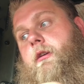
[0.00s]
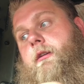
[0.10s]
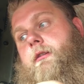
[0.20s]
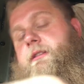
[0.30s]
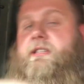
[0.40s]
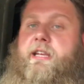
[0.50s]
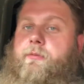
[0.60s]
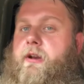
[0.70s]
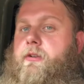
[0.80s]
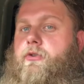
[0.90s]
see
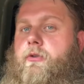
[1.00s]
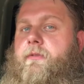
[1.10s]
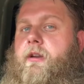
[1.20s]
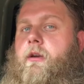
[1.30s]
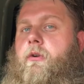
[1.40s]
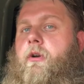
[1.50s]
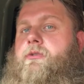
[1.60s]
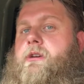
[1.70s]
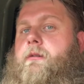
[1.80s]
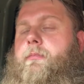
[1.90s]
when a new video
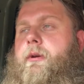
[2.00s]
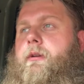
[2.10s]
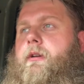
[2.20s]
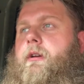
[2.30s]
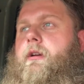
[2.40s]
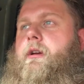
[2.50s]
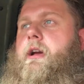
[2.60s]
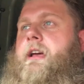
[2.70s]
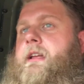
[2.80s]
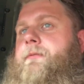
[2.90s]
goes up.
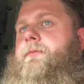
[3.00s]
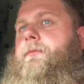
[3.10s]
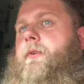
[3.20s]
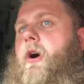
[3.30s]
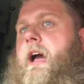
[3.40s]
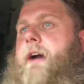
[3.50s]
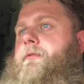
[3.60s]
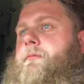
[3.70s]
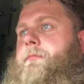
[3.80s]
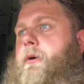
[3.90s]
And if I
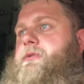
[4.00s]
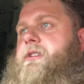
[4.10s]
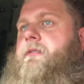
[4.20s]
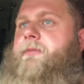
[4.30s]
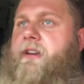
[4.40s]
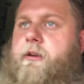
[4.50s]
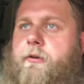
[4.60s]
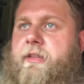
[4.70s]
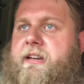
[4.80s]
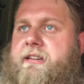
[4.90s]
haven't posted a video that